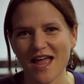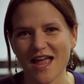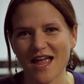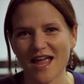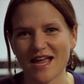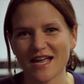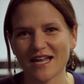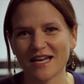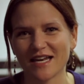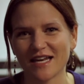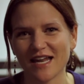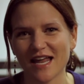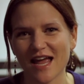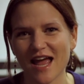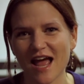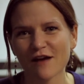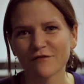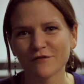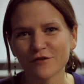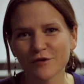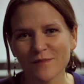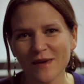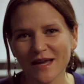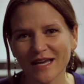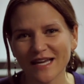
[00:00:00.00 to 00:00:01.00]
And
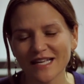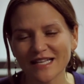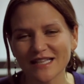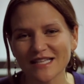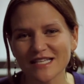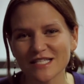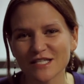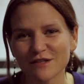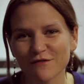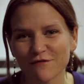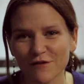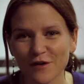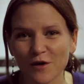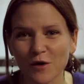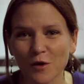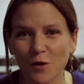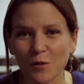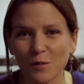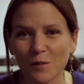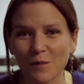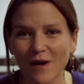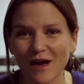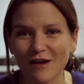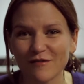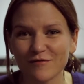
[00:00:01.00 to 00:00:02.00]
after making this
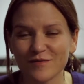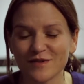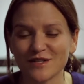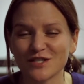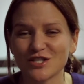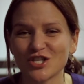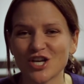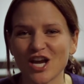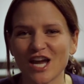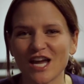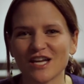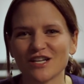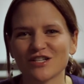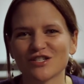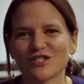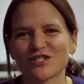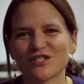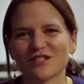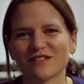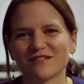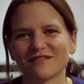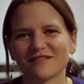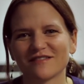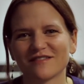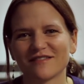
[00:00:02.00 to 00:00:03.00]
film, I've been
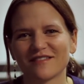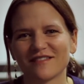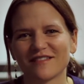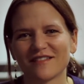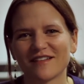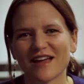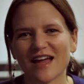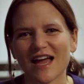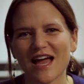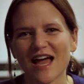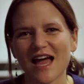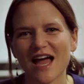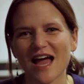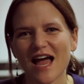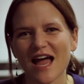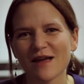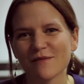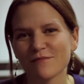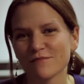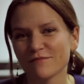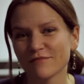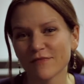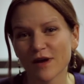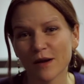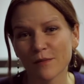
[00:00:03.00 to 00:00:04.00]
changed.
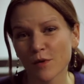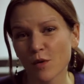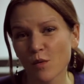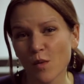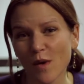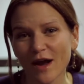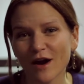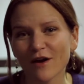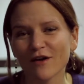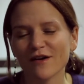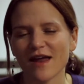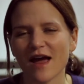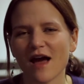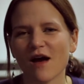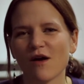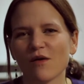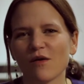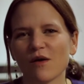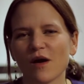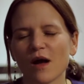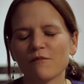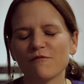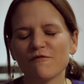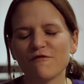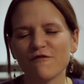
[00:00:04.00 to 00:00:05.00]
I'm, I'm aware
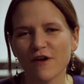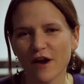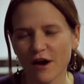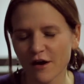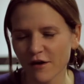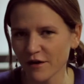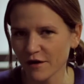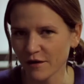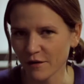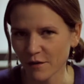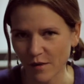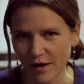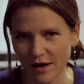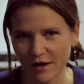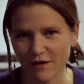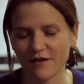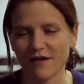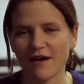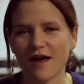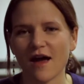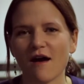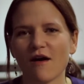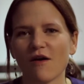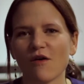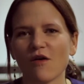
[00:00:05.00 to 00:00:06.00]
now, I'm very aware
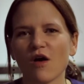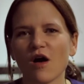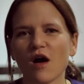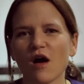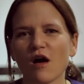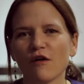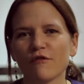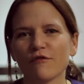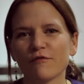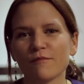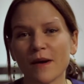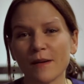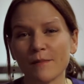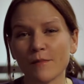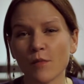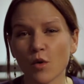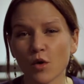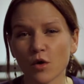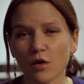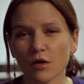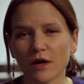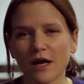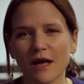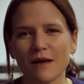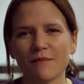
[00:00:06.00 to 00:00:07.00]
now of my
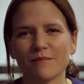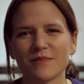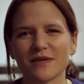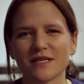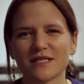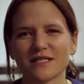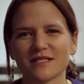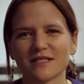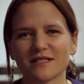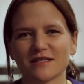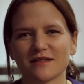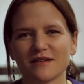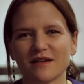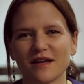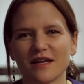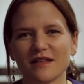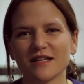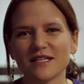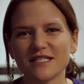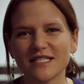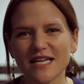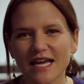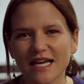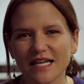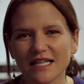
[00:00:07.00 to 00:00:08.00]
moral compass and
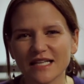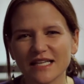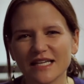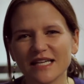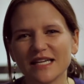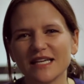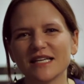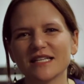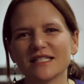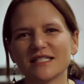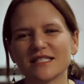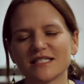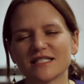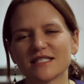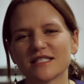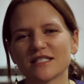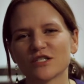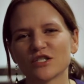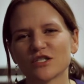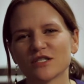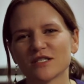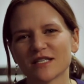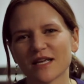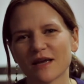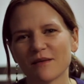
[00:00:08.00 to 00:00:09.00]
the daily
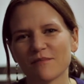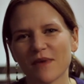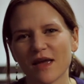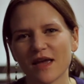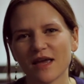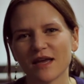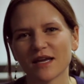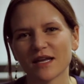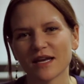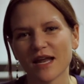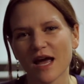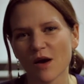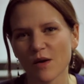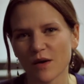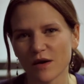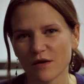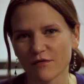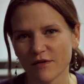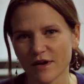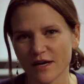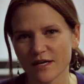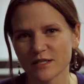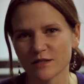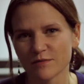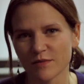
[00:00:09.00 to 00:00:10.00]
decisions I make and how I
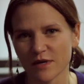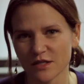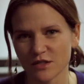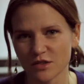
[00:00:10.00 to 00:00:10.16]
raise my